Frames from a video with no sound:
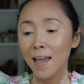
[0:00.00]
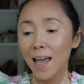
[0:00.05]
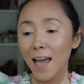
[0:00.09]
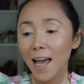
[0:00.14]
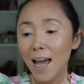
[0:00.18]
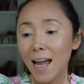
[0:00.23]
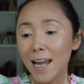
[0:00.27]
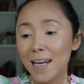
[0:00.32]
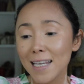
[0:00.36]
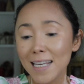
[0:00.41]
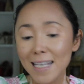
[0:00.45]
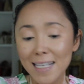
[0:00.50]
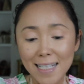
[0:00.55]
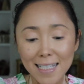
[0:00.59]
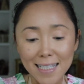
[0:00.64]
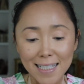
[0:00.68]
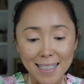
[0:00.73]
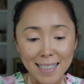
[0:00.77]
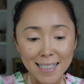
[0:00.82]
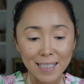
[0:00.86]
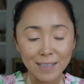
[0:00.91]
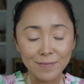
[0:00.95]
And
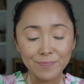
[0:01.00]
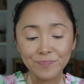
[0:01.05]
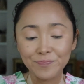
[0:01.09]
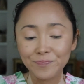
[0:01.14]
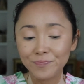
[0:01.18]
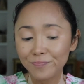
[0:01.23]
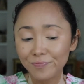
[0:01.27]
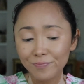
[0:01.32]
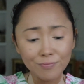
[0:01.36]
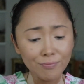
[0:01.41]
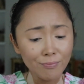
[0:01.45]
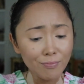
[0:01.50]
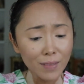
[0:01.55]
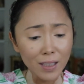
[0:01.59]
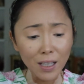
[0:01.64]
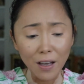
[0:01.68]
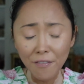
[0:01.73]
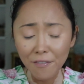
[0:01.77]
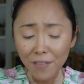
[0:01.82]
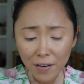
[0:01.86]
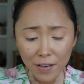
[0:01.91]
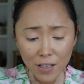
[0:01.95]
he's
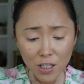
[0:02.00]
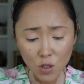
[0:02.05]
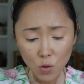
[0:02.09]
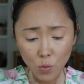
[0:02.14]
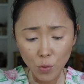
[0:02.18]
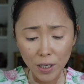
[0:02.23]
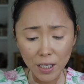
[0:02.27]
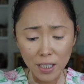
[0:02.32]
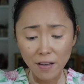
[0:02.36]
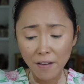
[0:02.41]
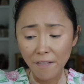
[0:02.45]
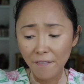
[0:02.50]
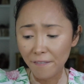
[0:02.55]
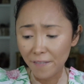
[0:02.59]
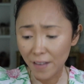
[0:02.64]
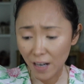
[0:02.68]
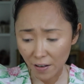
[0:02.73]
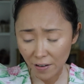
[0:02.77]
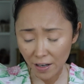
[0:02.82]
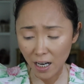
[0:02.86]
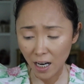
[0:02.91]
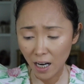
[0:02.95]
very sweet,
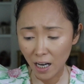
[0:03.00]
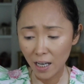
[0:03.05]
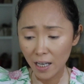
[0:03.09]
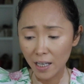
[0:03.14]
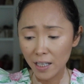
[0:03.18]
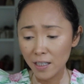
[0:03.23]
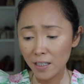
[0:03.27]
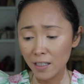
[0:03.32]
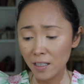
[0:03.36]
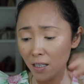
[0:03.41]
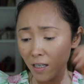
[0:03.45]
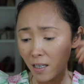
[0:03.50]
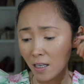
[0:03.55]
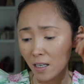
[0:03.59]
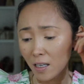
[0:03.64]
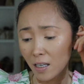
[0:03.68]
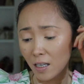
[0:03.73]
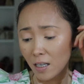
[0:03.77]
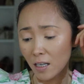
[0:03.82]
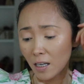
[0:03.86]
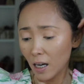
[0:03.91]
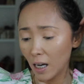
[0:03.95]
very kind.
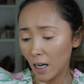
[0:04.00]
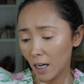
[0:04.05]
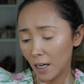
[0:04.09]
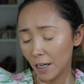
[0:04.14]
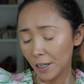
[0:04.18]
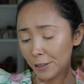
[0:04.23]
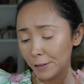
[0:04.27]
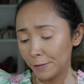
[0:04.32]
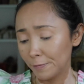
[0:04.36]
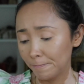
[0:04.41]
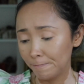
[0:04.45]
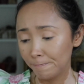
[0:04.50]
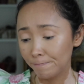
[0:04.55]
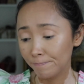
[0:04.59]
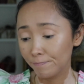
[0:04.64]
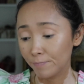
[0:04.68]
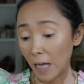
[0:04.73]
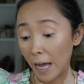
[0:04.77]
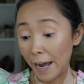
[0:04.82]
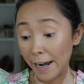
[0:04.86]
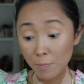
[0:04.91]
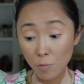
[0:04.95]

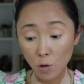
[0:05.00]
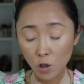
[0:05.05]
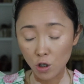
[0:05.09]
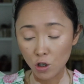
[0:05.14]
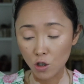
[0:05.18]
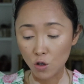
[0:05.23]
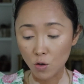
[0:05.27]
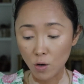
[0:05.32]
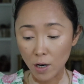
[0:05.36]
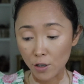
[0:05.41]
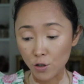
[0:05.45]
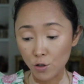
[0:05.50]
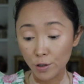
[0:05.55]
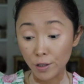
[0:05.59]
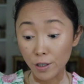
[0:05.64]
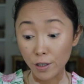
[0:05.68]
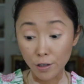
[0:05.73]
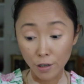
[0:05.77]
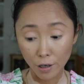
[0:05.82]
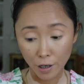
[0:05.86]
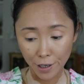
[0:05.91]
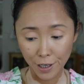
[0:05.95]
Animal control actually
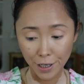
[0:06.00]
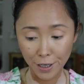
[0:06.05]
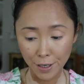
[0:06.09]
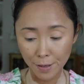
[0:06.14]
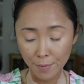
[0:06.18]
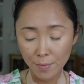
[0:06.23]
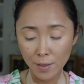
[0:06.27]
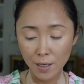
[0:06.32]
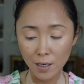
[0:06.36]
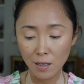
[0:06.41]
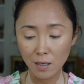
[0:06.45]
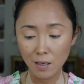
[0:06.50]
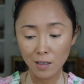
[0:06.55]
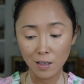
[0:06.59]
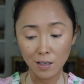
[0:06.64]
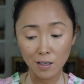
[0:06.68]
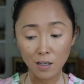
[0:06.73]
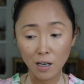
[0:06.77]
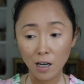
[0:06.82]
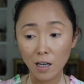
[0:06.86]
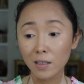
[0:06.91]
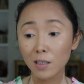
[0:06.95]
got him,
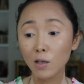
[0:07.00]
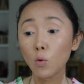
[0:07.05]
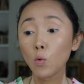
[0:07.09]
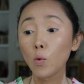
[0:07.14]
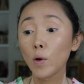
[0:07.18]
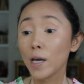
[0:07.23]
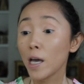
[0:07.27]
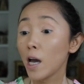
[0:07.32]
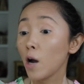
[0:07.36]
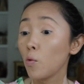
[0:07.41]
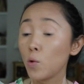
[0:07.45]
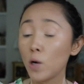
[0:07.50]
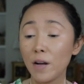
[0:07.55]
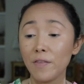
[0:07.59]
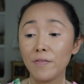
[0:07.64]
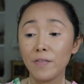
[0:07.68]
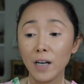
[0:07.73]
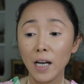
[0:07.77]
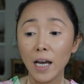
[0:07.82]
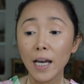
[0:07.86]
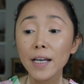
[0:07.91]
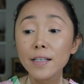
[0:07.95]
not the way I would have
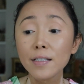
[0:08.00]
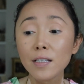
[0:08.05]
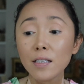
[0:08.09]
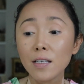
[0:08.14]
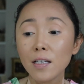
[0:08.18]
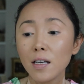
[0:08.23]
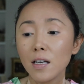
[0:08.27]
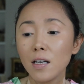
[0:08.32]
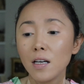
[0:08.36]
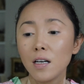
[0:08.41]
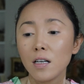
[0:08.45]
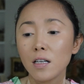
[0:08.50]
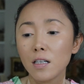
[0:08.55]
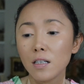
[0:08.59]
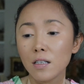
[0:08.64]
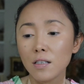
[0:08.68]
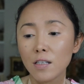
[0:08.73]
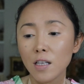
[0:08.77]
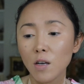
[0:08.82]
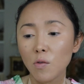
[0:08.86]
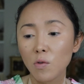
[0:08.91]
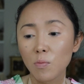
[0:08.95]
liked, because
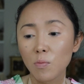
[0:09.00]
they were